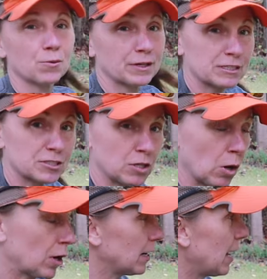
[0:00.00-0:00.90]
We're going to
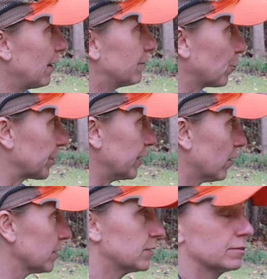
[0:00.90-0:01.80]
start at 40
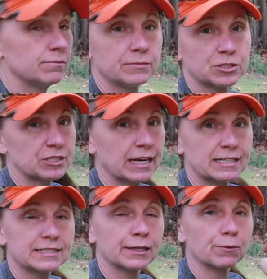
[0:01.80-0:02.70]
yards just to kind
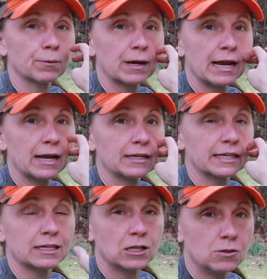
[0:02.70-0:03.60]
of see where we're at,
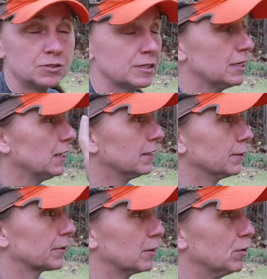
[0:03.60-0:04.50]
get close.
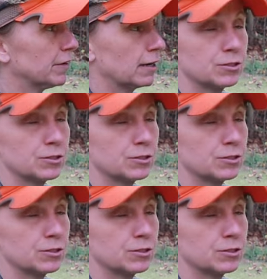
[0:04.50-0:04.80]
Then we're going to move it